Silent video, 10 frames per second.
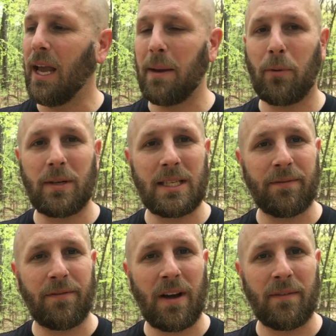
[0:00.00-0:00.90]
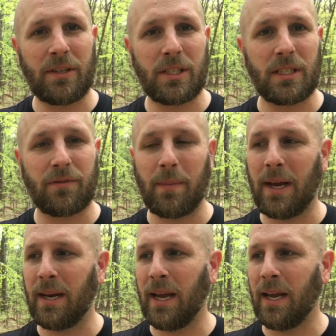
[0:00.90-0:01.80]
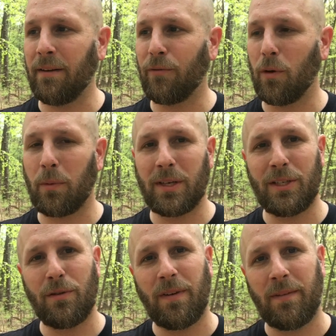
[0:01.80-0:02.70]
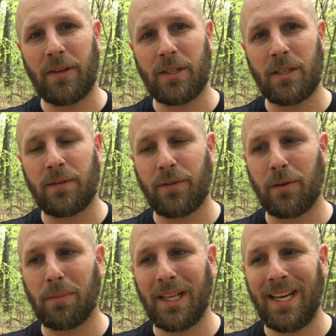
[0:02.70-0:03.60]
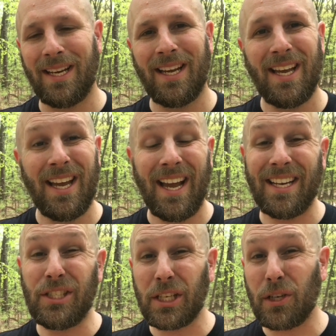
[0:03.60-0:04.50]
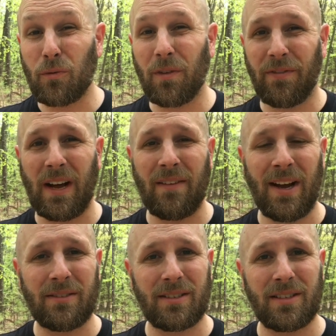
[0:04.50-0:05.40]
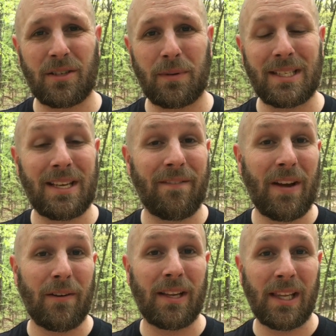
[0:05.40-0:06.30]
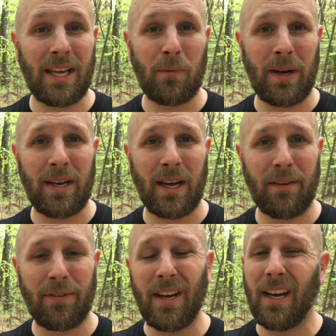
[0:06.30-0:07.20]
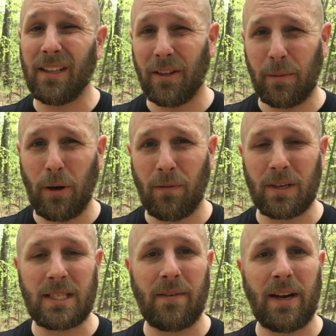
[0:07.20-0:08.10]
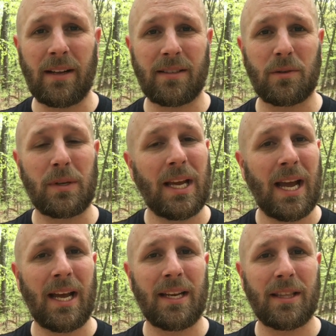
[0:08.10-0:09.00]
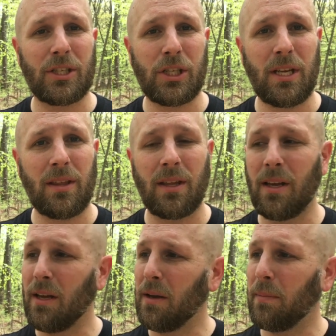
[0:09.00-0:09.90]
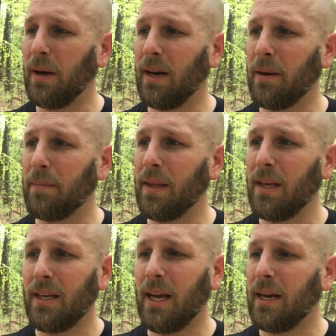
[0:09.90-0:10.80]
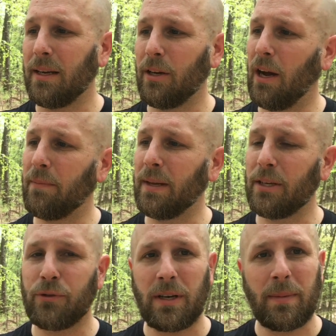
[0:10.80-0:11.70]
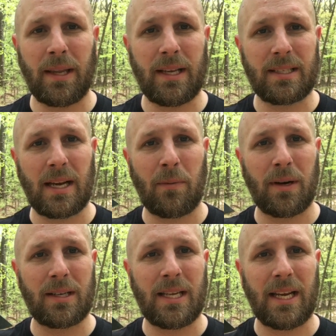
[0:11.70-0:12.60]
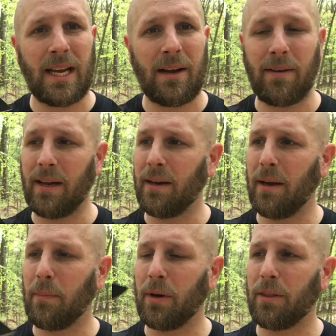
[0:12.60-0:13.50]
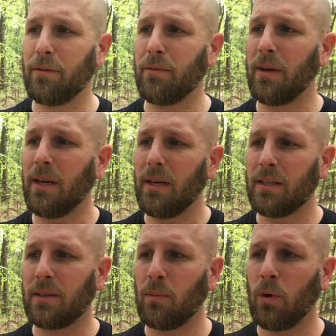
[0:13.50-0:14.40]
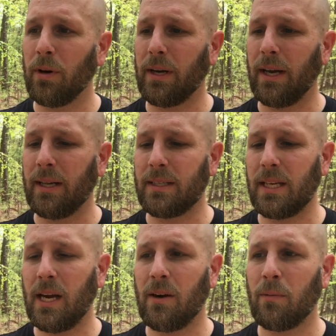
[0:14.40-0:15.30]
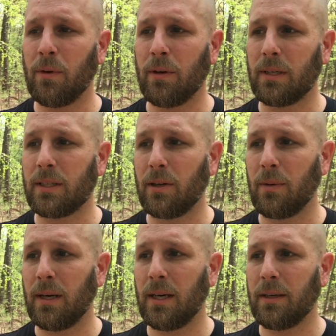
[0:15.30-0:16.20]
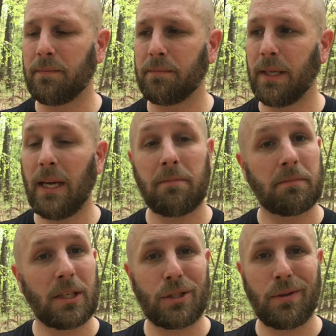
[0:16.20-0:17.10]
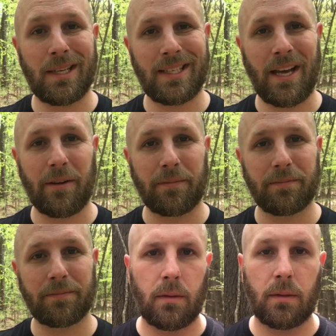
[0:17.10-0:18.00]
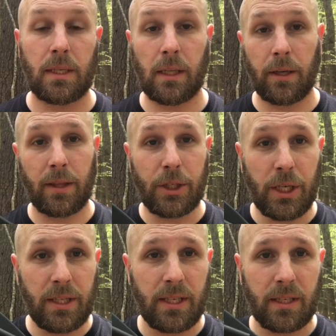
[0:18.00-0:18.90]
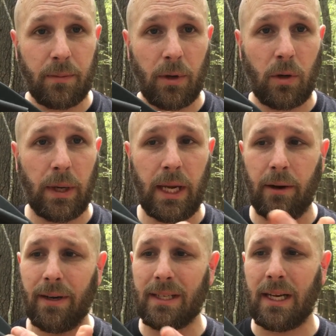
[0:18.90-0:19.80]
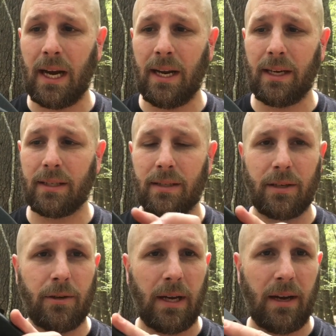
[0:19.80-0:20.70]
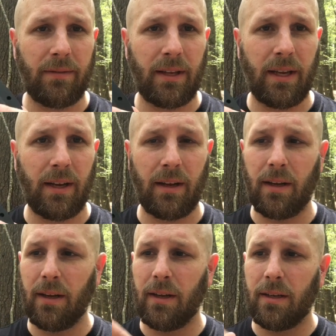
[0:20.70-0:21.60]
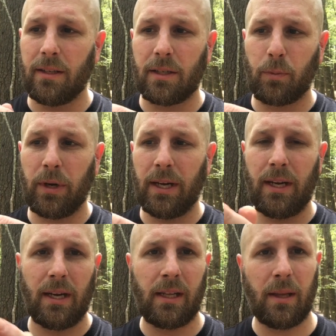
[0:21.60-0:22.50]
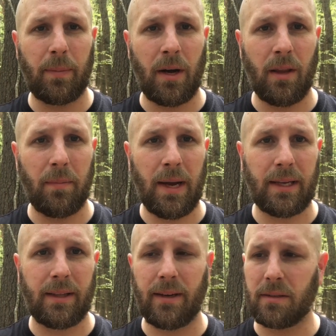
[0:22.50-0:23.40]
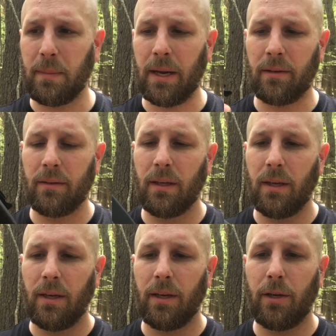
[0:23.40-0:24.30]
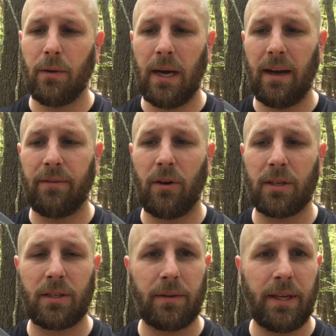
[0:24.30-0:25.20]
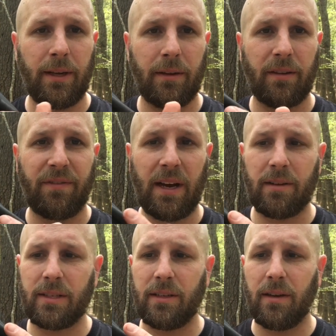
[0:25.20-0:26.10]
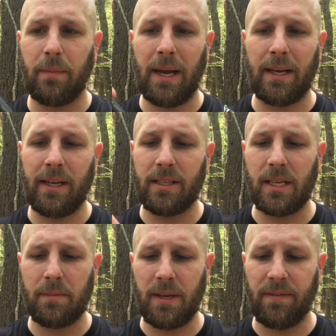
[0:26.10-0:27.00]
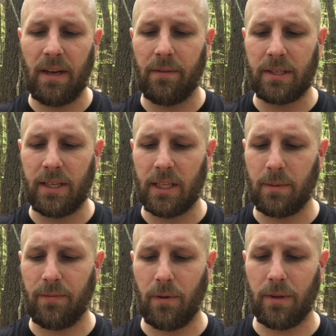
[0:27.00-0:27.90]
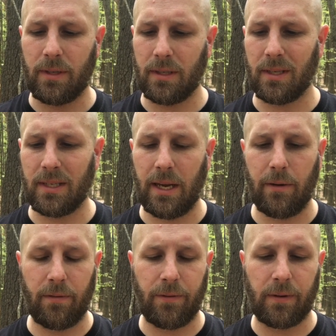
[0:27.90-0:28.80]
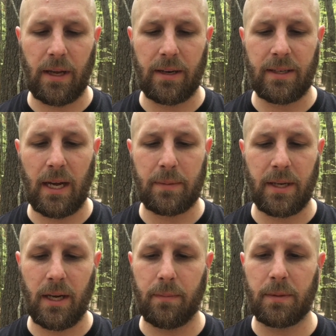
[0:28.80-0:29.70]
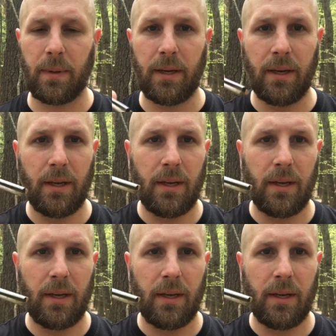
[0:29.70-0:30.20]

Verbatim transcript: eight point seven five inches from end to end, four point two five inches for your blade, and just over five ounces. So it is a very lightweight knife, a little bit over seven ounces when you add in the sheath. But um, yeah, you know, I've been intrigued by this. I wanted to take it out and uh, put it through some work and see how it worked. So uh, yeah, let's do that together. So you look at the sheath system real quick here. It is Kydex. You do have the uh, spring clip on the back that is metal. You do have also here the fire steel and magnesium. If you've never seen this before, this is a standard for a lot of TOPS items, but